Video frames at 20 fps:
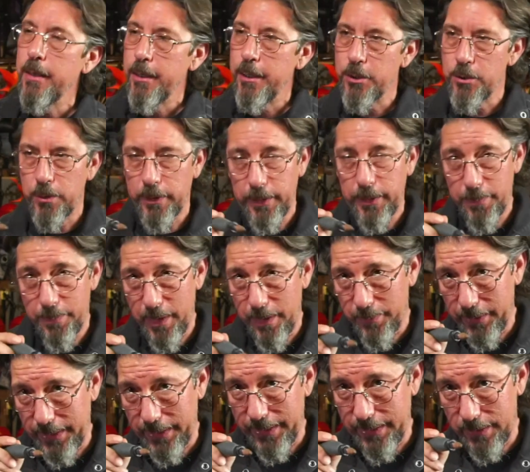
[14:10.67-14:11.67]
is really be
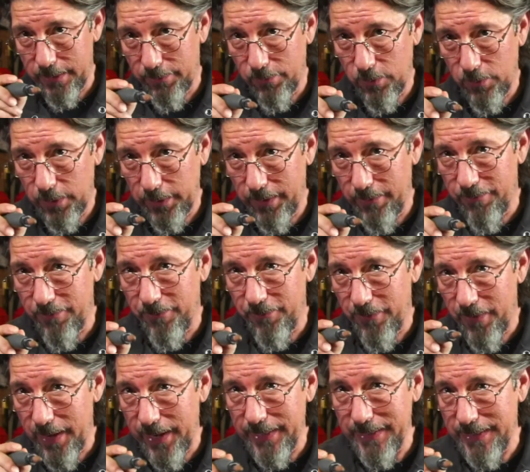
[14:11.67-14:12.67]
able to get some really
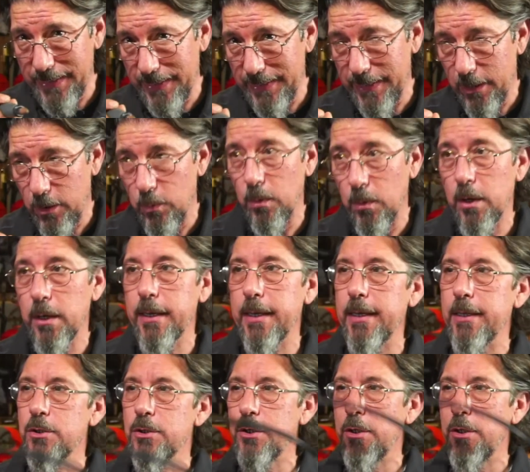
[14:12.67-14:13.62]
fine detail work in.